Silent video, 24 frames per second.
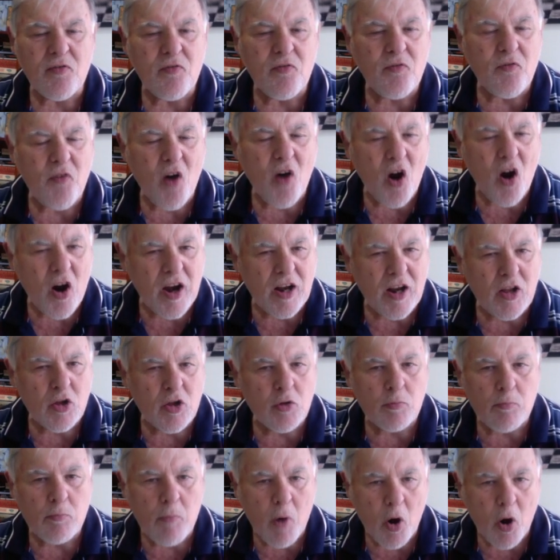final
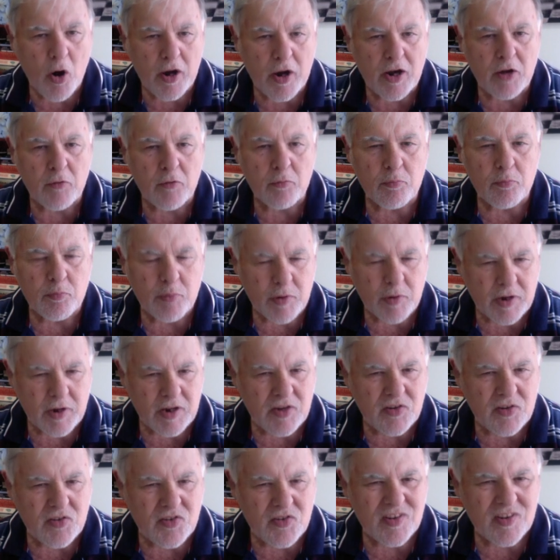minor
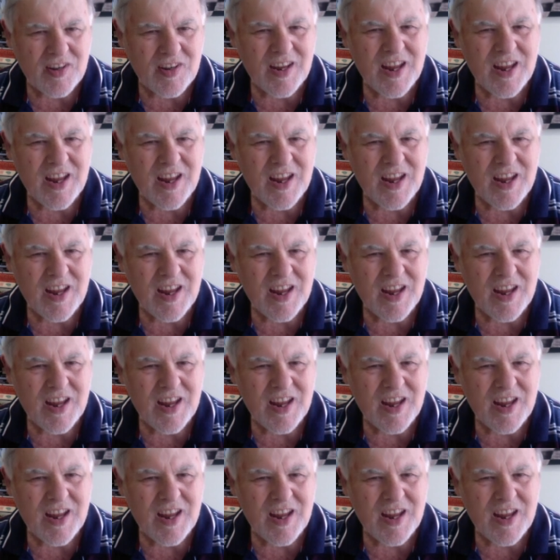piece